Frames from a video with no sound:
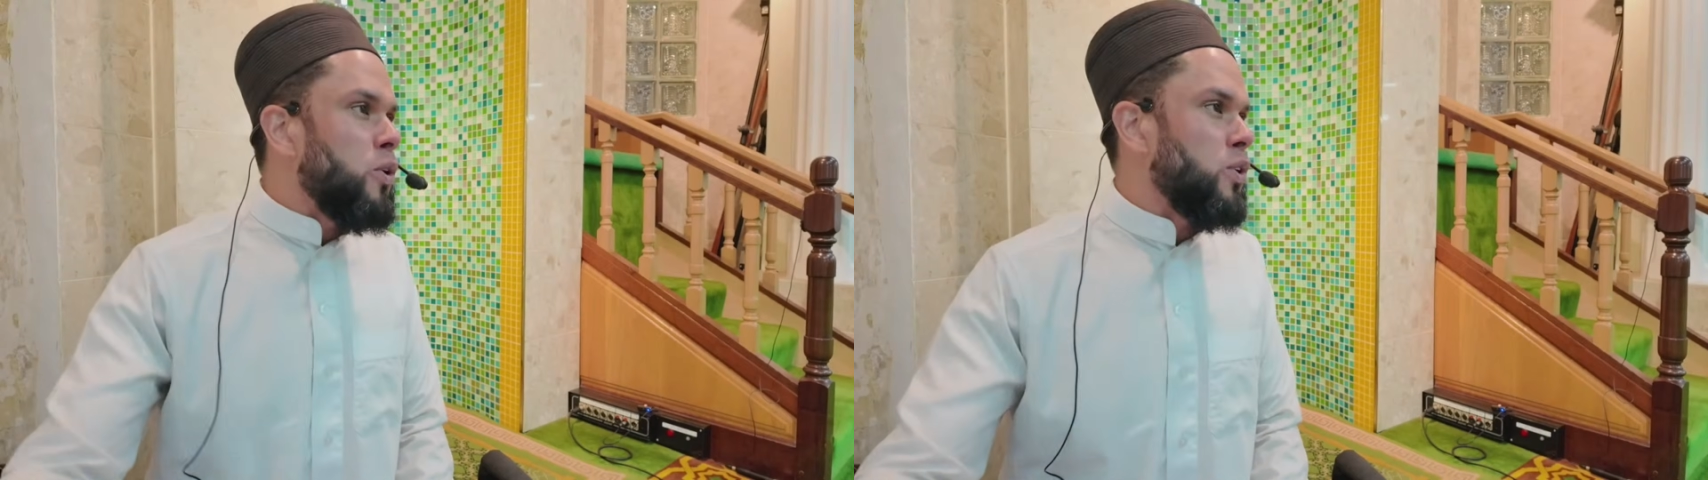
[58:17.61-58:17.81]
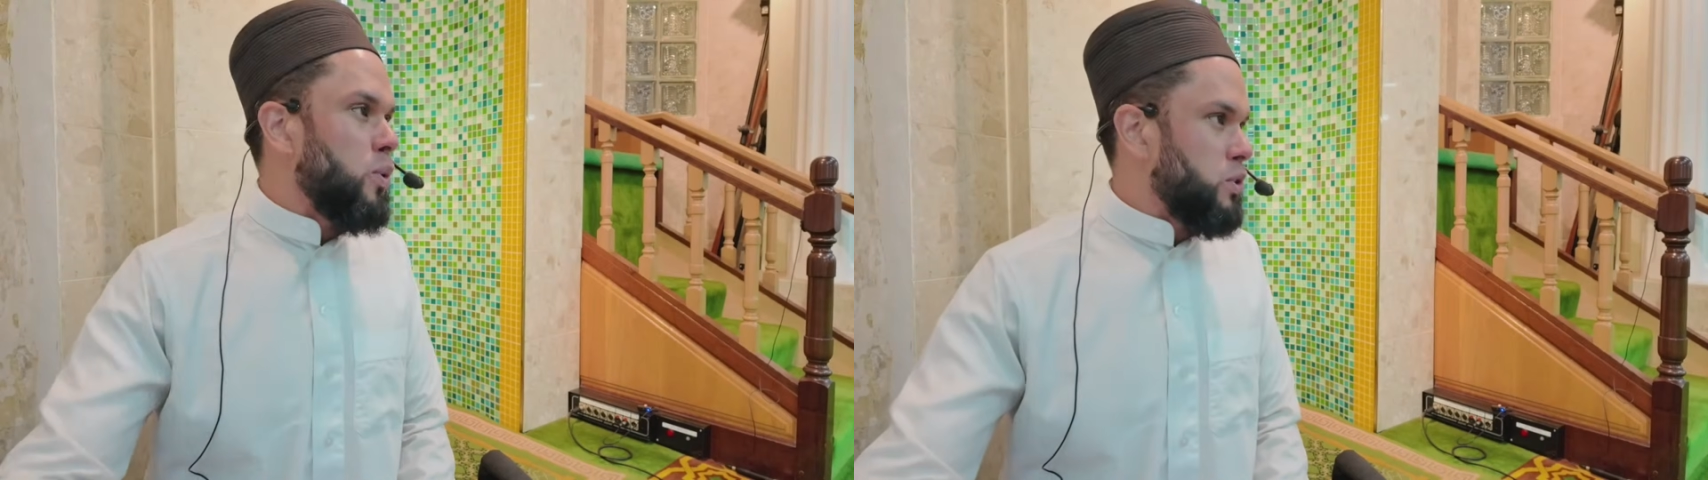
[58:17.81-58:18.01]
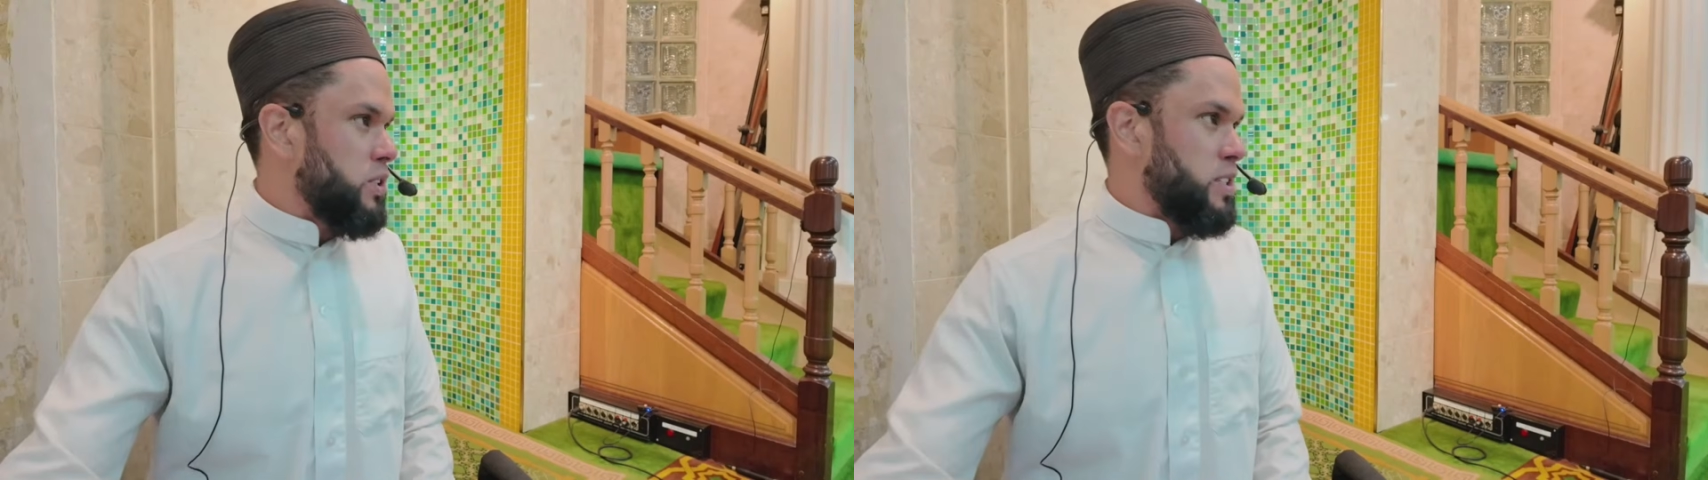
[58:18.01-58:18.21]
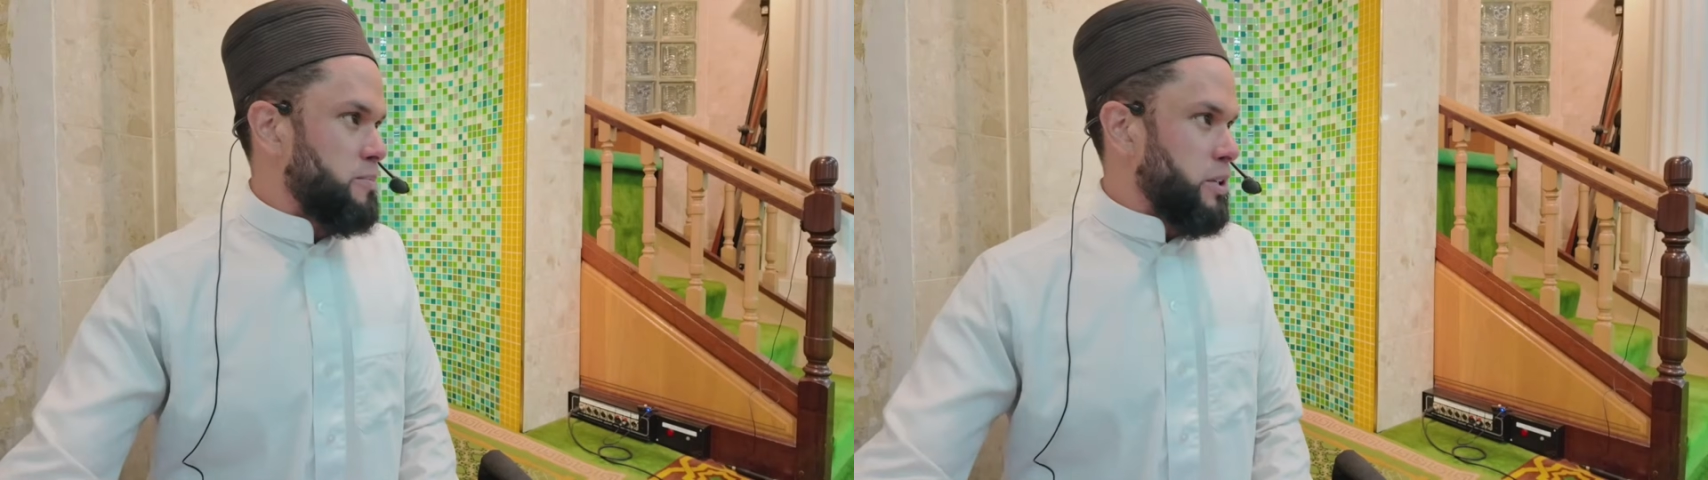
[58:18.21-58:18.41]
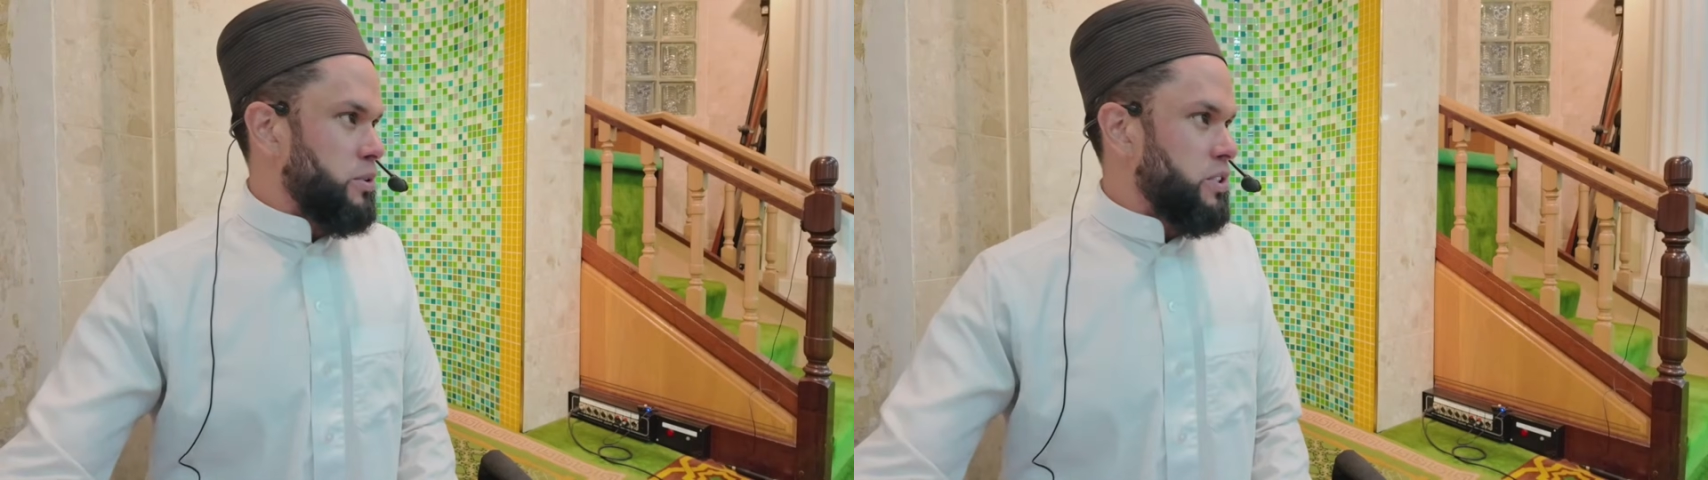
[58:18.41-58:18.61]
more cautious
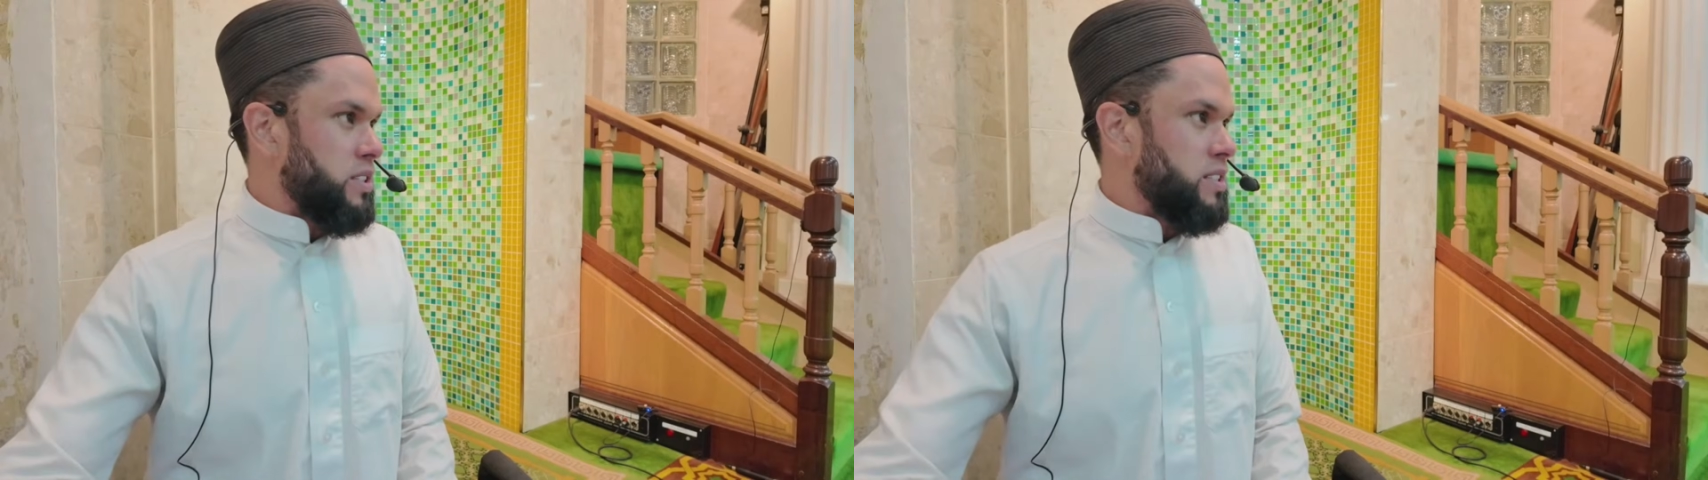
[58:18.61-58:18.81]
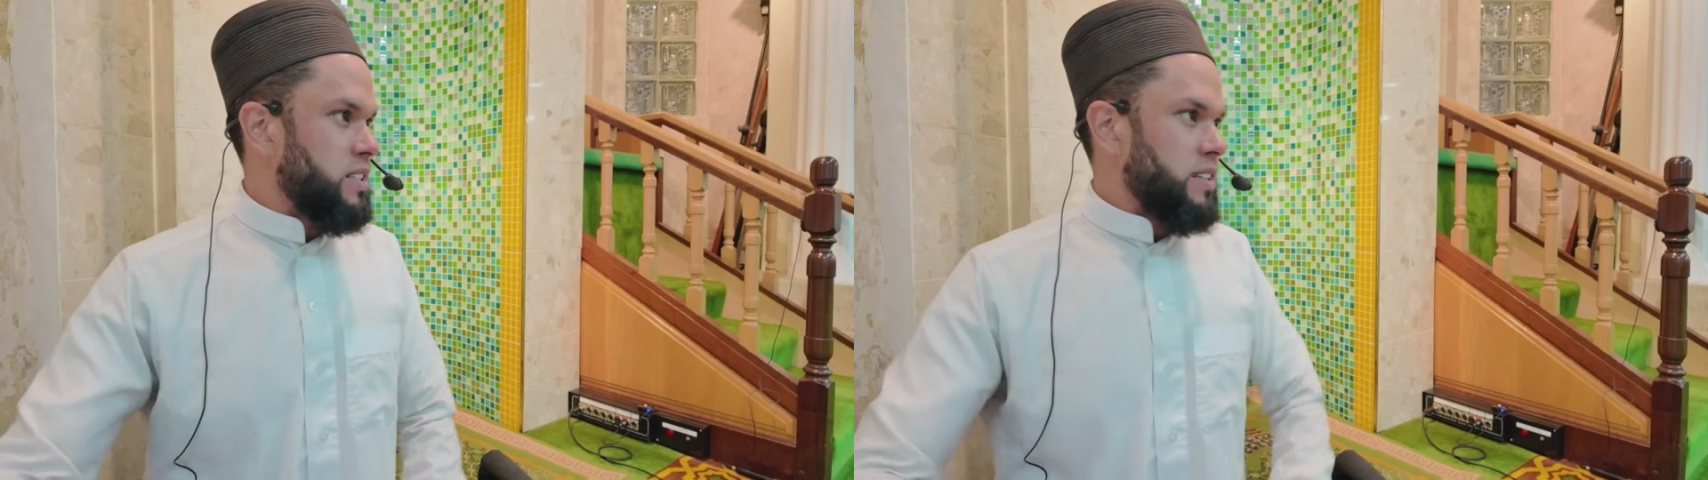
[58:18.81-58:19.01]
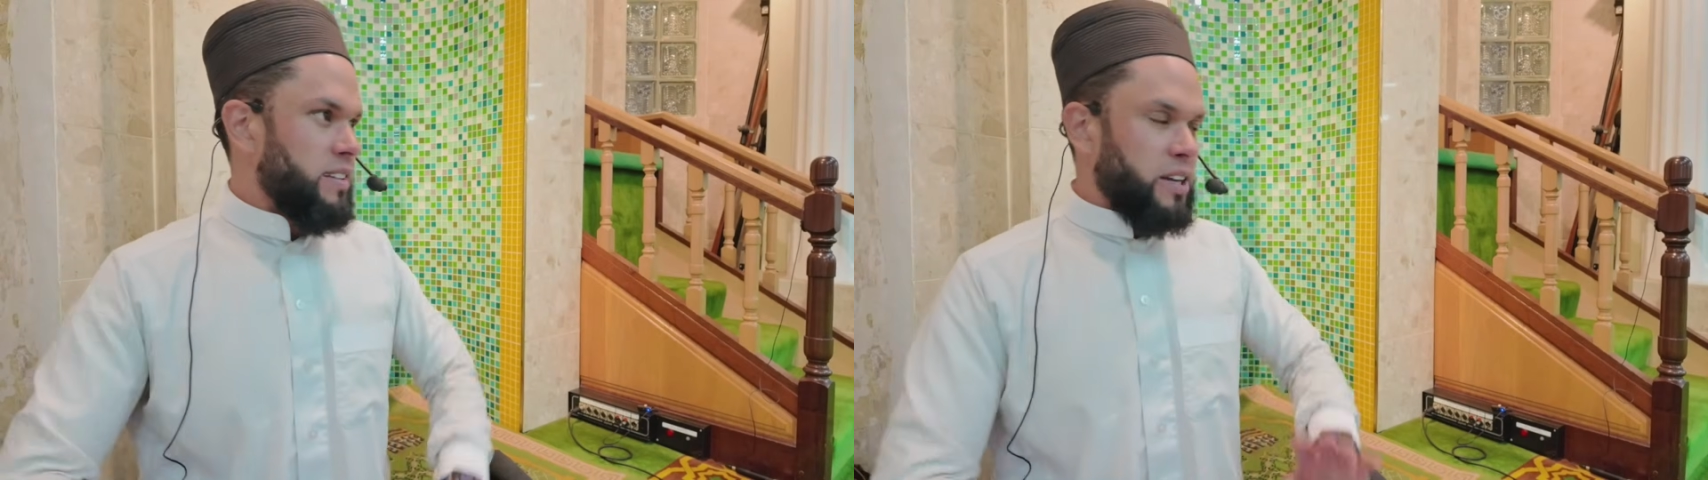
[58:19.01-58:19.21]
approaches